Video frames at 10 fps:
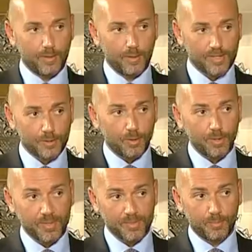This story
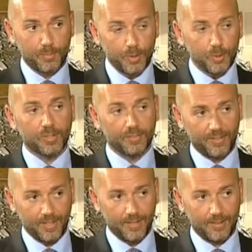was
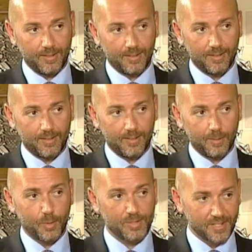beautifully
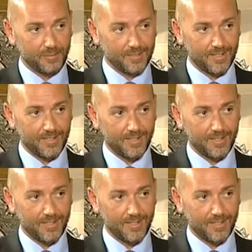perceived.